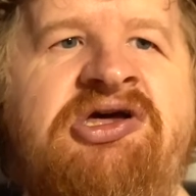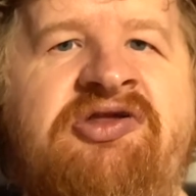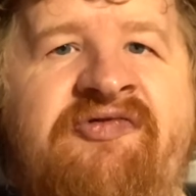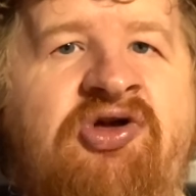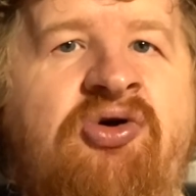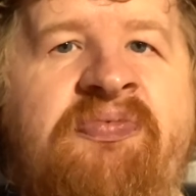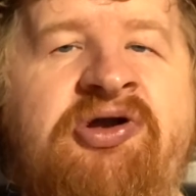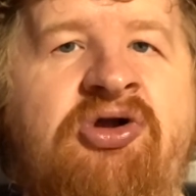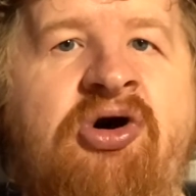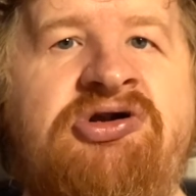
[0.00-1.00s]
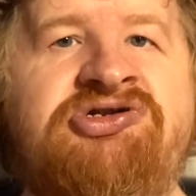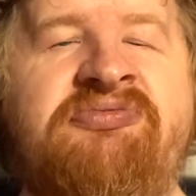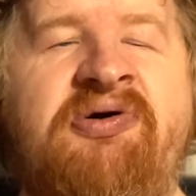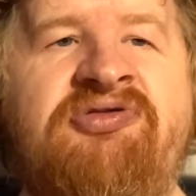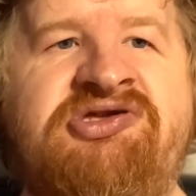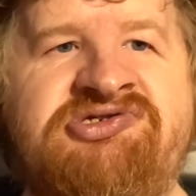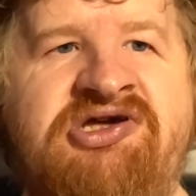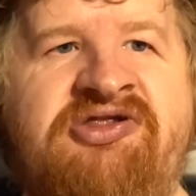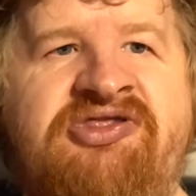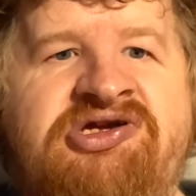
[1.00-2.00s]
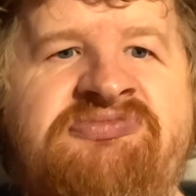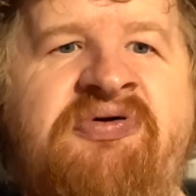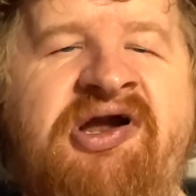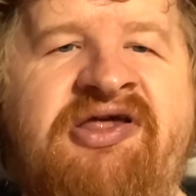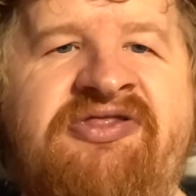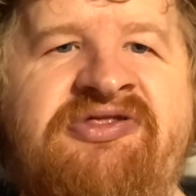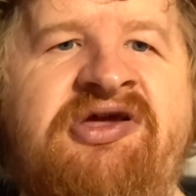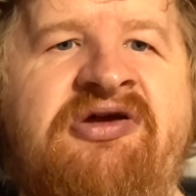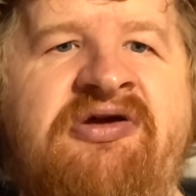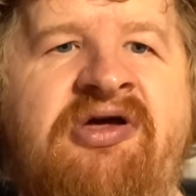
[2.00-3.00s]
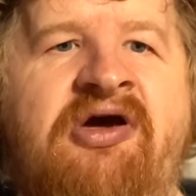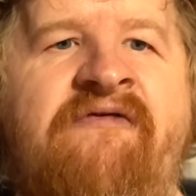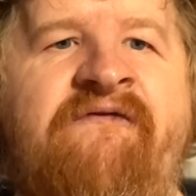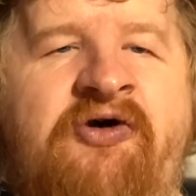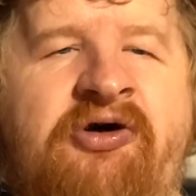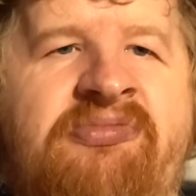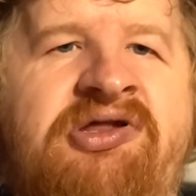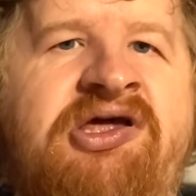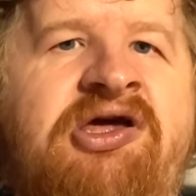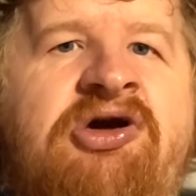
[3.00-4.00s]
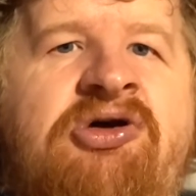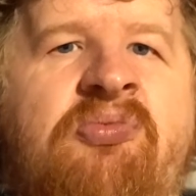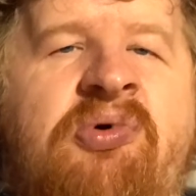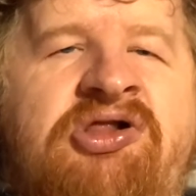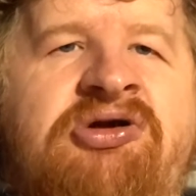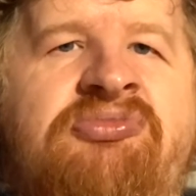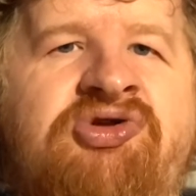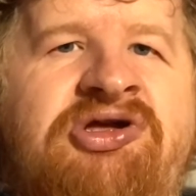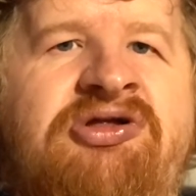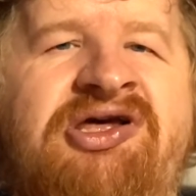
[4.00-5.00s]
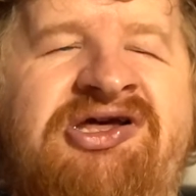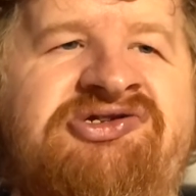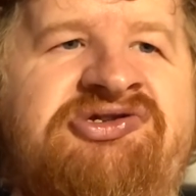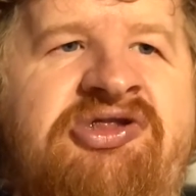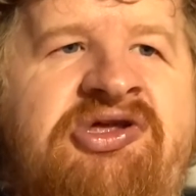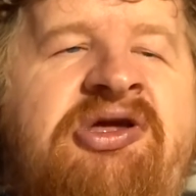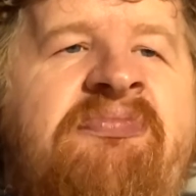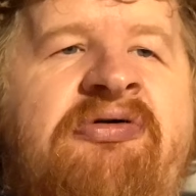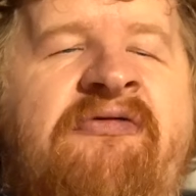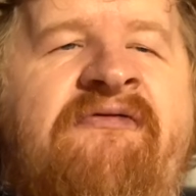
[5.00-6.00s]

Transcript: He's very open and honest about these kind of things, but I think firmly William Regal is the